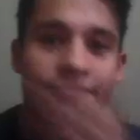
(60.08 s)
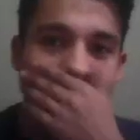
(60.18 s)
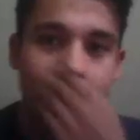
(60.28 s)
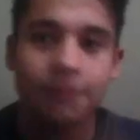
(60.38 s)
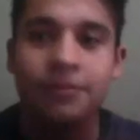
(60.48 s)

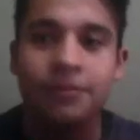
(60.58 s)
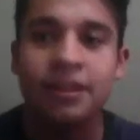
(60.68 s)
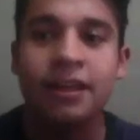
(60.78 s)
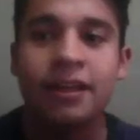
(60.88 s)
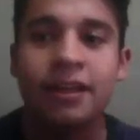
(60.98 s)

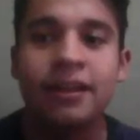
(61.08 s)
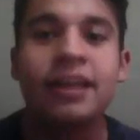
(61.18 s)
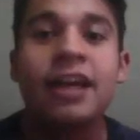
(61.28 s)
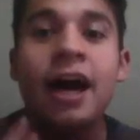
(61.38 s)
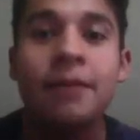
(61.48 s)
something like
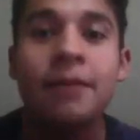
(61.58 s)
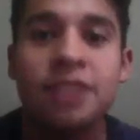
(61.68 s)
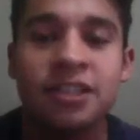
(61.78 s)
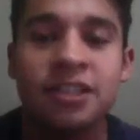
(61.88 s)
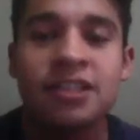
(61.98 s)
an
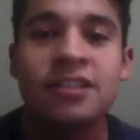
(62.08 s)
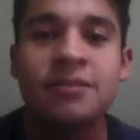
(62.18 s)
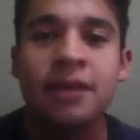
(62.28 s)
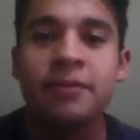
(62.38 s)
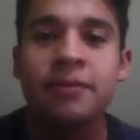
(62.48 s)
object to
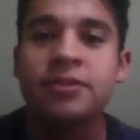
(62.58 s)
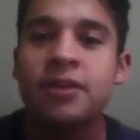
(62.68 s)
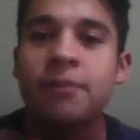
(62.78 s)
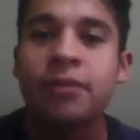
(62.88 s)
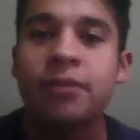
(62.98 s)
be able to
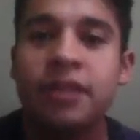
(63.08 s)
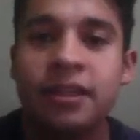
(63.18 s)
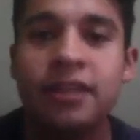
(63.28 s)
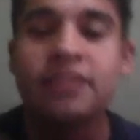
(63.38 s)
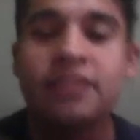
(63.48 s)
complete
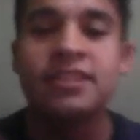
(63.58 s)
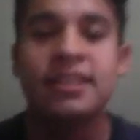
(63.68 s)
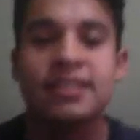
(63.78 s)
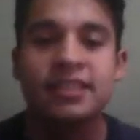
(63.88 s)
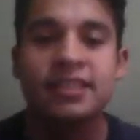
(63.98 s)
the
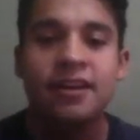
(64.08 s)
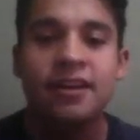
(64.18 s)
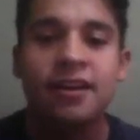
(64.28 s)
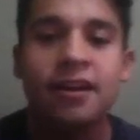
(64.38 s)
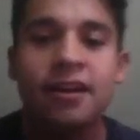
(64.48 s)
sentence.
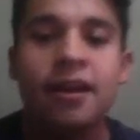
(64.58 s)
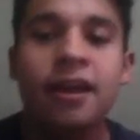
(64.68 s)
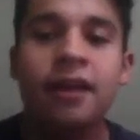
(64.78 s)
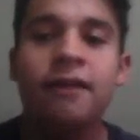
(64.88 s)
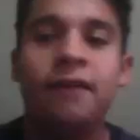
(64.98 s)

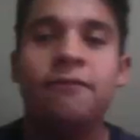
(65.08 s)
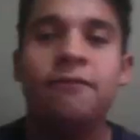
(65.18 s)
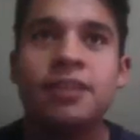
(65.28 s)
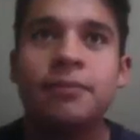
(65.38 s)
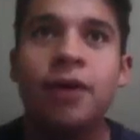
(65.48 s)
And for
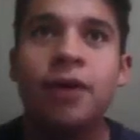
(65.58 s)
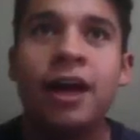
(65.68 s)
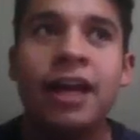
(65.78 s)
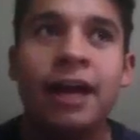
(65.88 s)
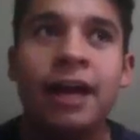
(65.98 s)
example, I
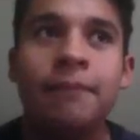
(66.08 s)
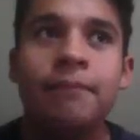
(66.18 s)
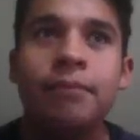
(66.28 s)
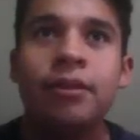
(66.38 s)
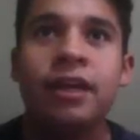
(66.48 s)
am
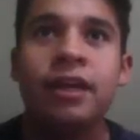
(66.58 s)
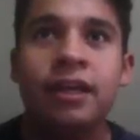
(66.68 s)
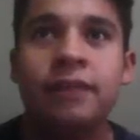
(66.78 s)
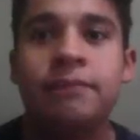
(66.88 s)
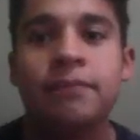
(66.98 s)

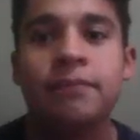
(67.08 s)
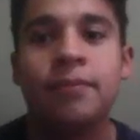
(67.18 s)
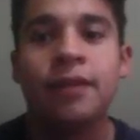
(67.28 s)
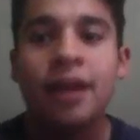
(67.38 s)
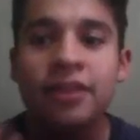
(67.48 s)
playing
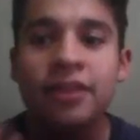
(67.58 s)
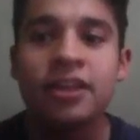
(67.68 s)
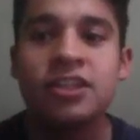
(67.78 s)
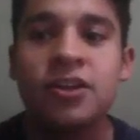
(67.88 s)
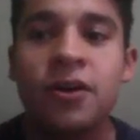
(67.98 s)
the
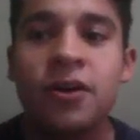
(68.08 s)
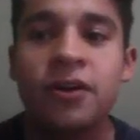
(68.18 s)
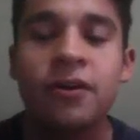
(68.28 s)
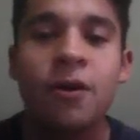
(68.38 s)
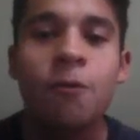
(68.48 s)
guitar.
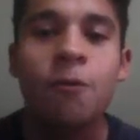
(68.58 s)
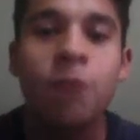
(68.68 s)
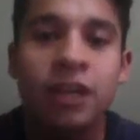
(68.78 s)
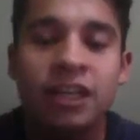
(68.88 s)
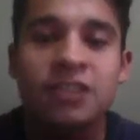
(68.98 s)

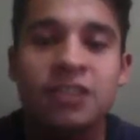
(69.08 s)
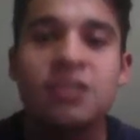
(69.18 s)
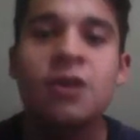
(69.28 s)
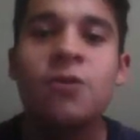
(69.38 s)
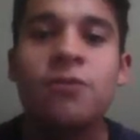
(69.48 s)
We need to
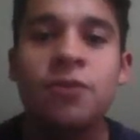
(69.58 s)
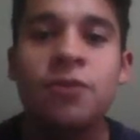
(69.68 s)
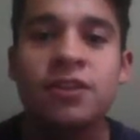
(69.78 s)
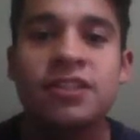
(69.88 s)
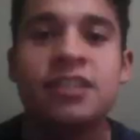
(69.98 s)
know, for
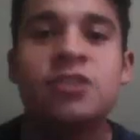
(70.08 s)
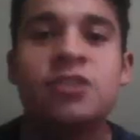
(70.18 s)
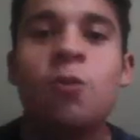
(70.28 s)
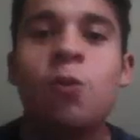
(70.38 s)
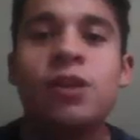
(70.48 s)

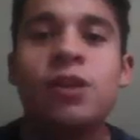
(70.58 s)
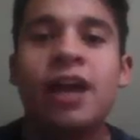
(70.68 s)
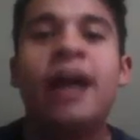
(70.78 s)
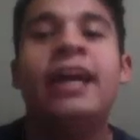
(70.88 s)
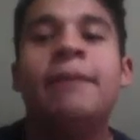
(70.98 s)
instance, what
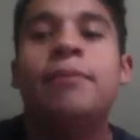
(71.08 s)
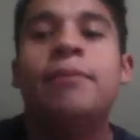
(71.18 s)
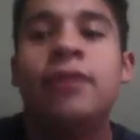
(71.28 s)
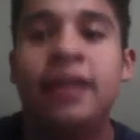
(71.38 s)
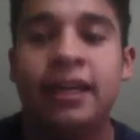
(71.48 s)
I am
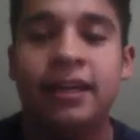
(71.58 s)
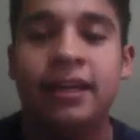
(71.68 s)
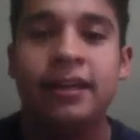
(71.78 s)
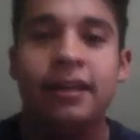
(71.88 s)
playing.